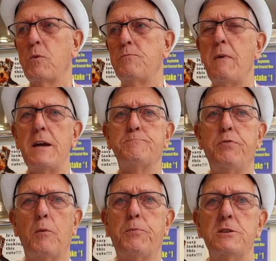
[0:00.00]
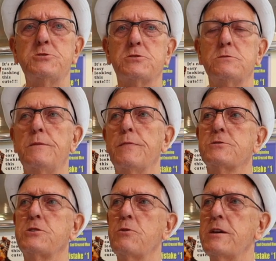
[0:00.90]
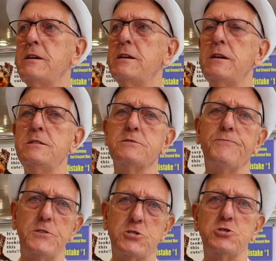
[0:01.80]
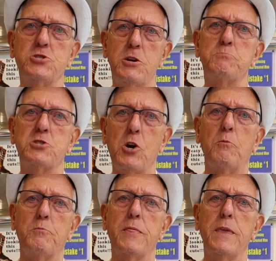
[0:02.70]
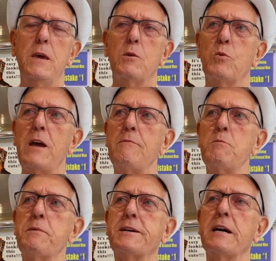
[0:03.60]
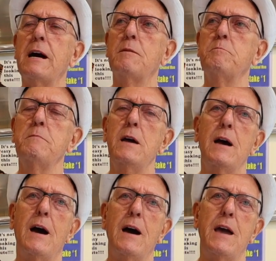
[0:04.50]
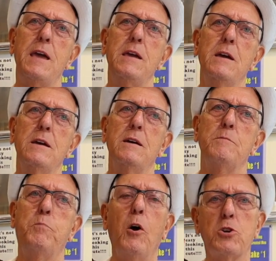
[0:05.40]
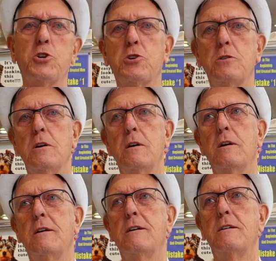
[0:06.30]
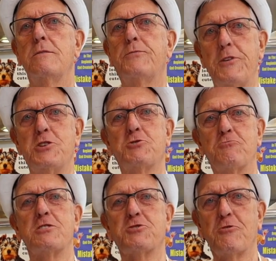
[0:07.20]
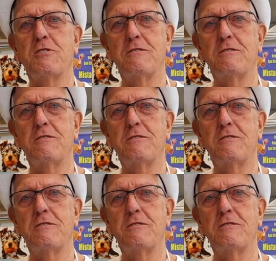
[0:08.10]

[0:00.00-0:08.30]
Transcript: We've made Poppies so that it is a fish and chip shop. We haven't become a posh fish restaurant.